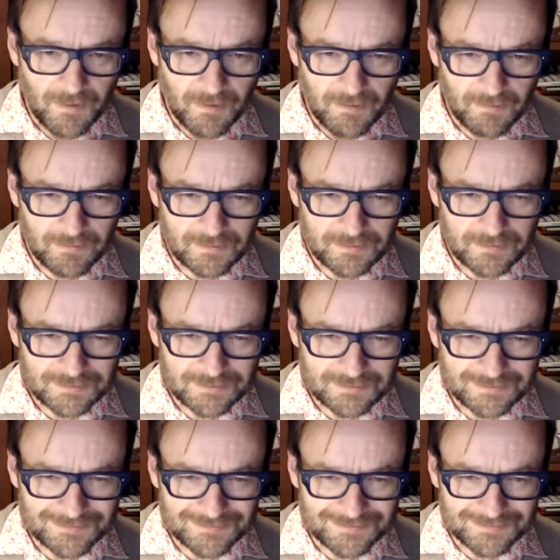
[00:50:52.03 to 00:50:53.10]
Sure.
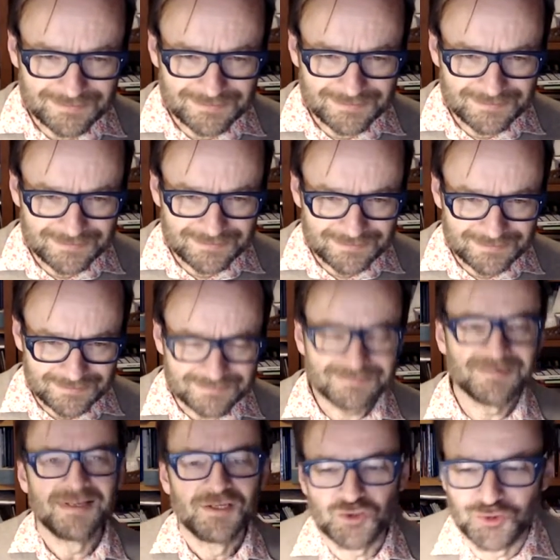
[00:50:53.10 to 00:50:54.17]
Thank you,
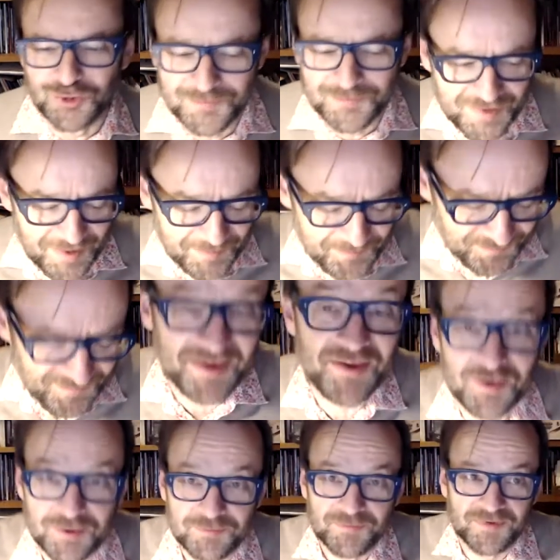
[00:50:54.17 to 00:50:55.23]
and thanks for the
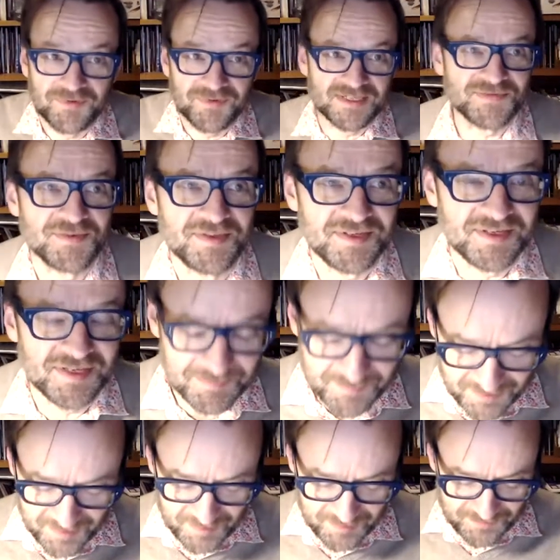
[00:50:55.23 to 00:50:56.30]
other
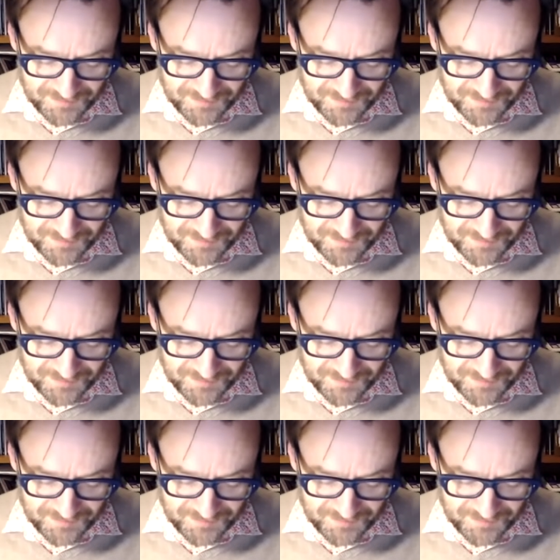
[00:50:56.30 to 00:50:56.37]
presentations.